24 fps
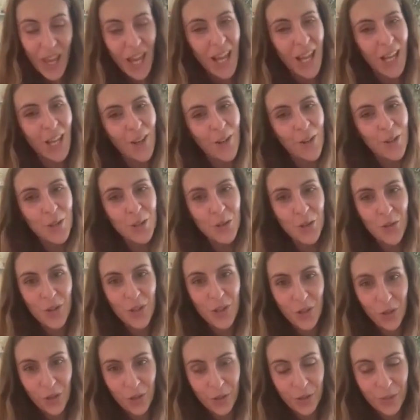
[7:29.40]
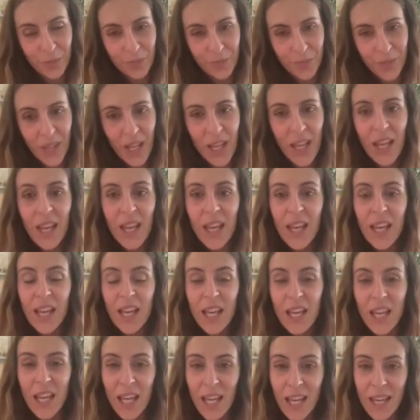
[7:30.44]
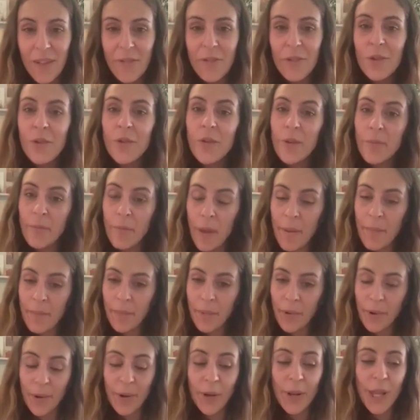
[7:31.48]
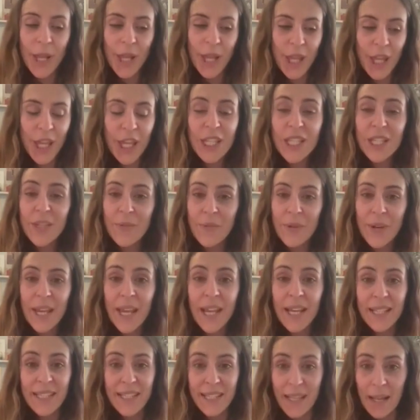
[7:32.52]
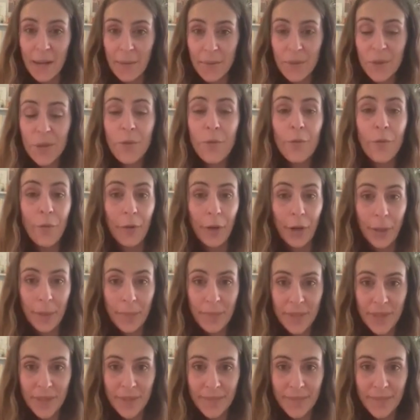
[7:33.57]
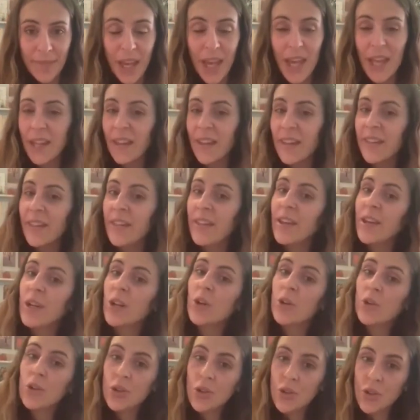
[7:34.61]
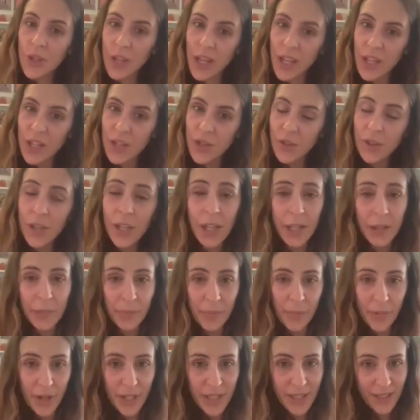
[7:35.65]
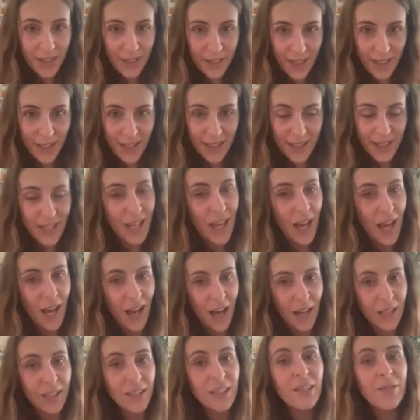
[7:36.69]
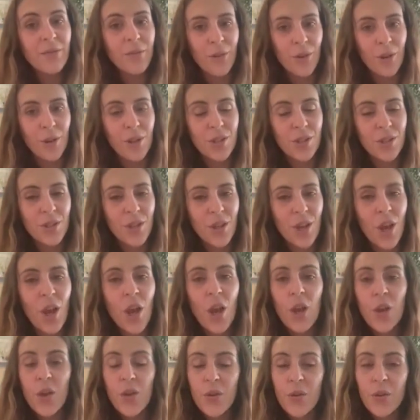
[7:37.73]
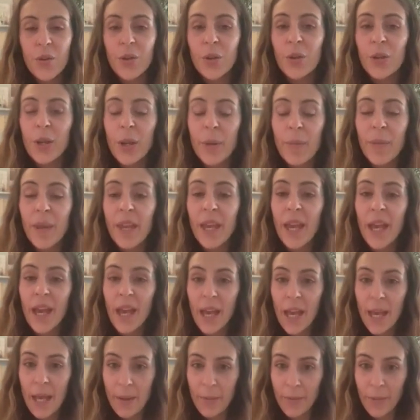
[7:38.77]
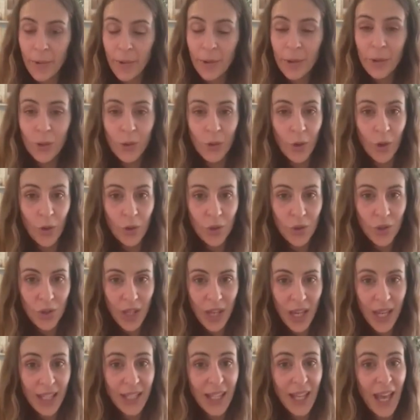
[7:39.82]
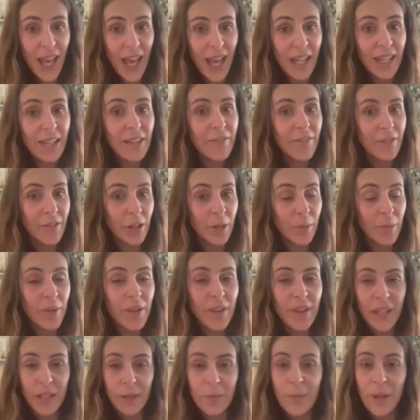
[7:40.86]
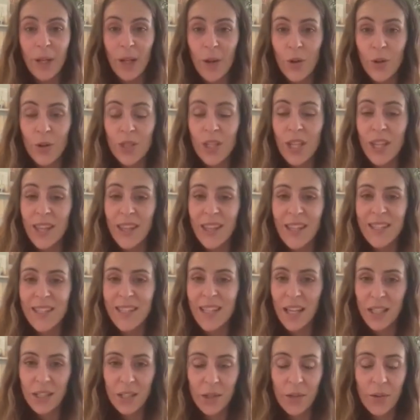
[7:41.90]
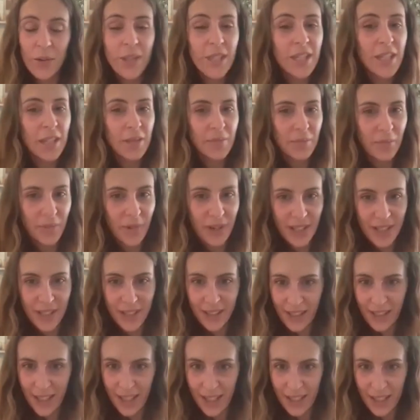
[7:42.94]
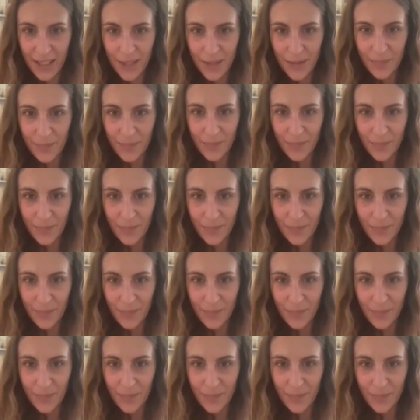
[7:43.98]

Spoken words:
long story short, if you remember these three examples of verbs and their conjugation in present tense, active voice, you're gonna be able to conjugate any verb that belongs in these categories in present tense.